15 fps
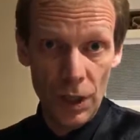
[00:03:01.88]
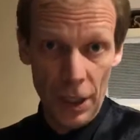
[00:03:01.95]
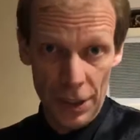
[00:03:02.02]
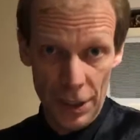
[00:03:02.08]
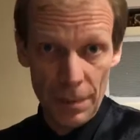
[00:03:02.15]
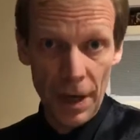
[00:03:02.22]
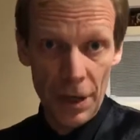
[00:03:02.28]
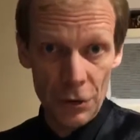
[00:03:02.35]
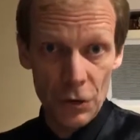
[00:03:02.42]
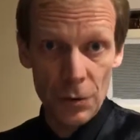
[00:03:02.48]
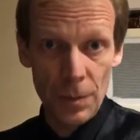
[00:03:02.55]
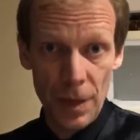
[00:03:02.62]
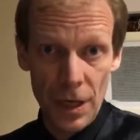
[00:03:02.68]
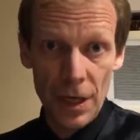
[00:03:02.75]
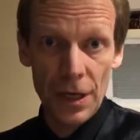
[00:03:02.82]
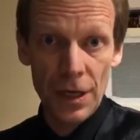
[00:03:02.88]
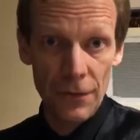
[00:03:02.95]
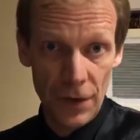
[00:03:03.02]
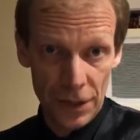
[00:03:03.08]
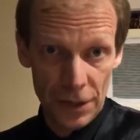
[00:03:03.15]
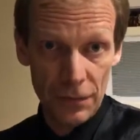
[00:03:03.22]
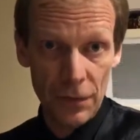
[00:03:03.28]
the Honeybadgers being
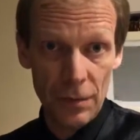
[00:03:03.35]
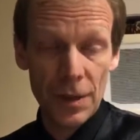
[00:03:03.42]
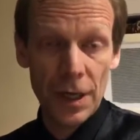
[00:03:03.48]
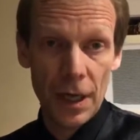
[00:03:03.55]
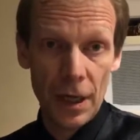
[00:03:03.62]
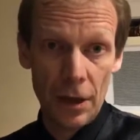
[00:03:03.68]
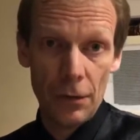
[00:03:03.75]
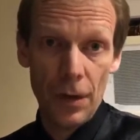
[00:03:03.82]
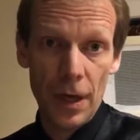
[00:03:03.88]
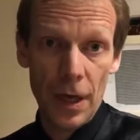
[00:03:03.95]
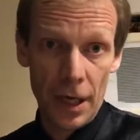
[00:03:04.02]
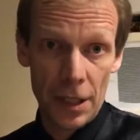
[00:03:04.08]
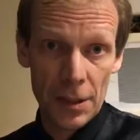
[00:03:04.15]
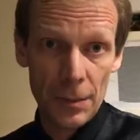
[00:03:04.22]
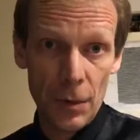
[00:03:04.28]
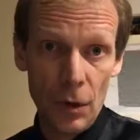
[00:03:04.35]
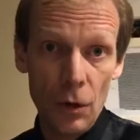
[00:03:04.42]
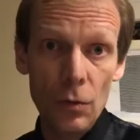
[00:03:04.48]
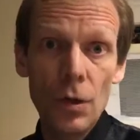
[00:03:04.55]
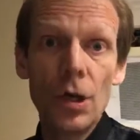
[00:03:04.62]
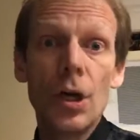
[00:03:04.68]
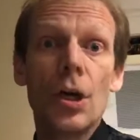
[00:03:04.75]
evicted from the Calgary
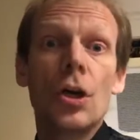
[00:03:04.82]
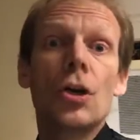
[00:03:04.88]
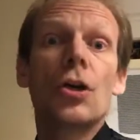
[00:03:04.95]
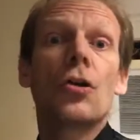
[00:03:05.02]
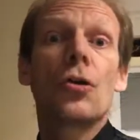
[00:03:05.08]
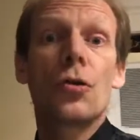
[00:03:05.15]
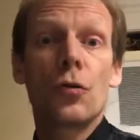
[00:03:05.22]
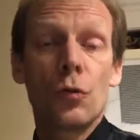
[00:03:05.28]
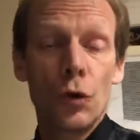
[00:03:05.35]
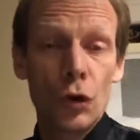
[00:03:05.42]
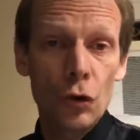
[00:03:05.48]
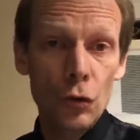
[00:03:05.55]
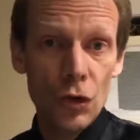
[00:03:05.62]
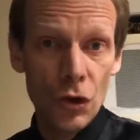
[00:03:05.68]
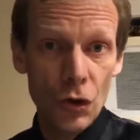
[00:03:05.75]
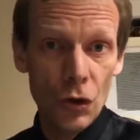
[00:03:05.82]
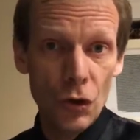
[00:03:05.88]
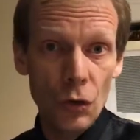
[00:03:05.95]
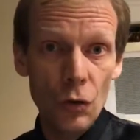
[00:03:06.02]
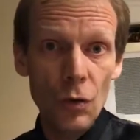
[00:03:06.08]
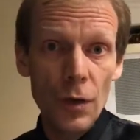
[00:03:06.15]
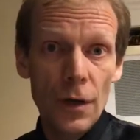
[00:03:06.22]
Expo, through
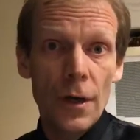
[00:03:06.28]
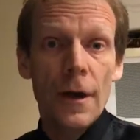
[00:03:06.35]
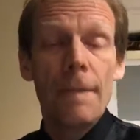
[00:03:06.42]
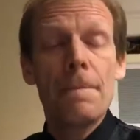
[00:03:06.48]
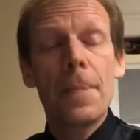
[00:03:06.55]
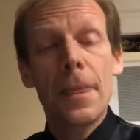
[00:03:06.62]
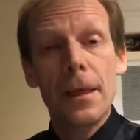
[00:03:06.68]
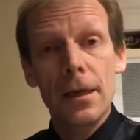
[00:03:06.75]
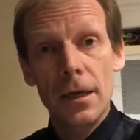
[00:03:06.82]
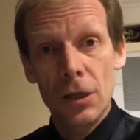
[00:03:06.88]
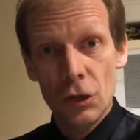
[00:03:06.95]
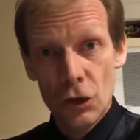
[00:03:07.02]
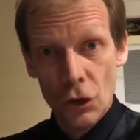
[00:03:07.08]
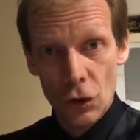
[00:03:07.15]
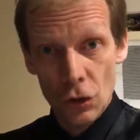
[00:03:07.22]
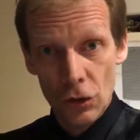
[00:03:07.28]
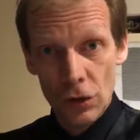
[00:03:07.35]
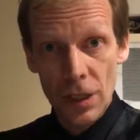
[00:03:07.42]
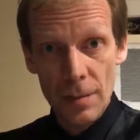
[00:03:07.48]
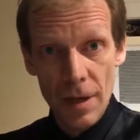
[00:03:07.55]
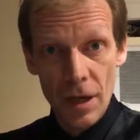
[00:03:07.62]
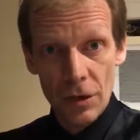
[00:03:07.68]
to
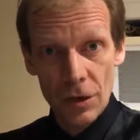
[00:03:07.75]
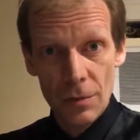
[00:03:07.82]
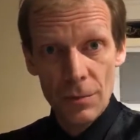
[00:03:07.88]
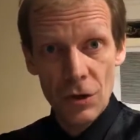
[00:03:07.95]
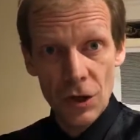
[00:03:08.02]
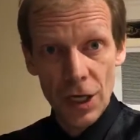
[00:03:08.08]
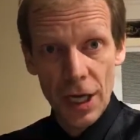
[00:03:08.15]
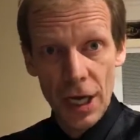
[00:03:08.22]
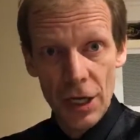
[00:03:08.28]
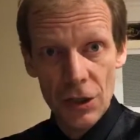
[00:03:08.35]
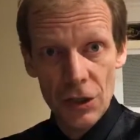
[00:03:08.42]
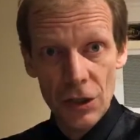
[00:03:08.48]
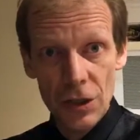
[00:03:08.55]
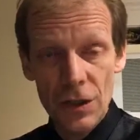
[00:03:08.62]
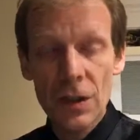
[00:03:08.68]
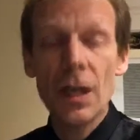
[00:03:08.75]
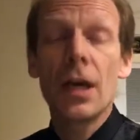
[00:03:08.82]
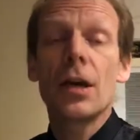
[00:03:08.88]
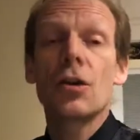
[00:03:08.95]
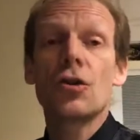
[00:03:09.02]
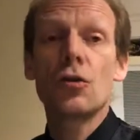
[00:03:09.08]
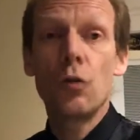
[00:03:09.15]
internal email communications,
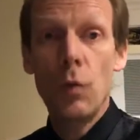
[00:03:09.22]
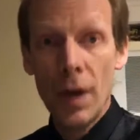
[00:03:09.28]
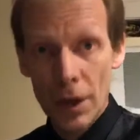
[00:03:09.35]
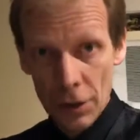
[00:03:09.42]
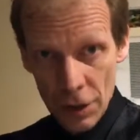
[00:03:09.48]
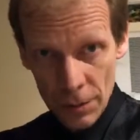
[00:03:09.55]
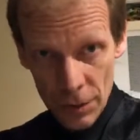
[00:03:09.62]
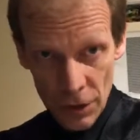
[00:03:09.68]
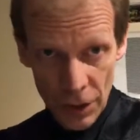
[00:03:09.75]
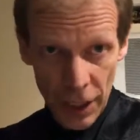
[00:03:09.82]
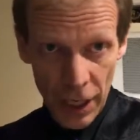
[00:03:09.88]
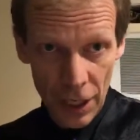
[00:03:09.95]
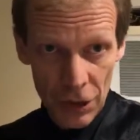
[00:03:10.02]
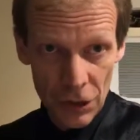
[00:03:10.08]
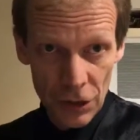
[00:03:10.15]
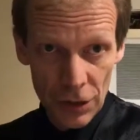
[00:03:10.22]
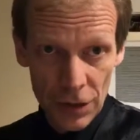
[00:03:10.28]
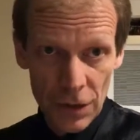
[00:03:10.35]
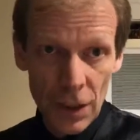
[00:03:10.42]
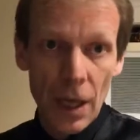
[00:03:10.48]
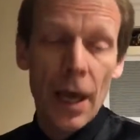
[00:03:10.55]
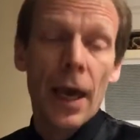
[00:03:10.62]
Twitter
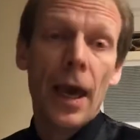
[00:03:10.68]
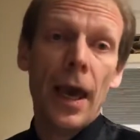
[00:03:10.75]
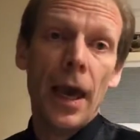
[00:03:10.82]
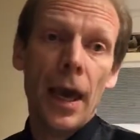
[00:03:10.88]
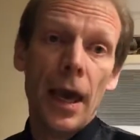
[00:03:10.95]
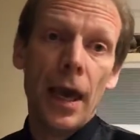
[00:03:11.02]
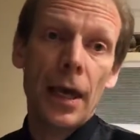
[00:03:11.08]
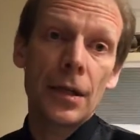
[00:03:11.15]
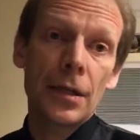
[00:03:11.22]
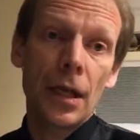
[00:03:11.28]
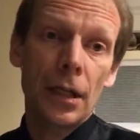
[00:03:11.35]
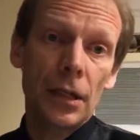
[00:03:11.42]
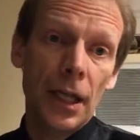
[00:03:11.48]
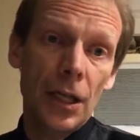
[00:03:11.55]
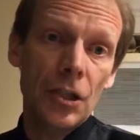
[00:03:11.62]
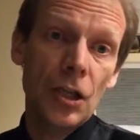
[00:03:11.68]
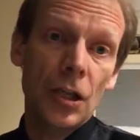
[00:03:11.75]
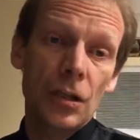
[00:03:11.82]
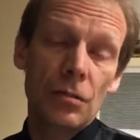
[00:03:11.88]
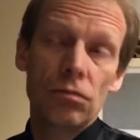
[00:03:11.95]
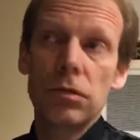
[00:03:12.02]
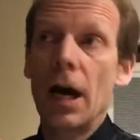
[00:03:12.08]
communications, and
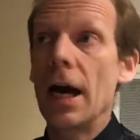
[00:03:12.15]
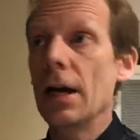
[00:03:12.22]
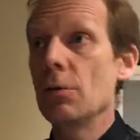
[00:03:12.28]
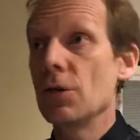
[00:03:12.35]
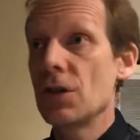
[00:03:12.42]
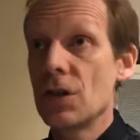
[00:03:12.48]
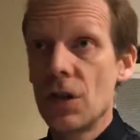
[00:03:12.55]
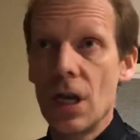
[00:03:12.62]
alleged, I'd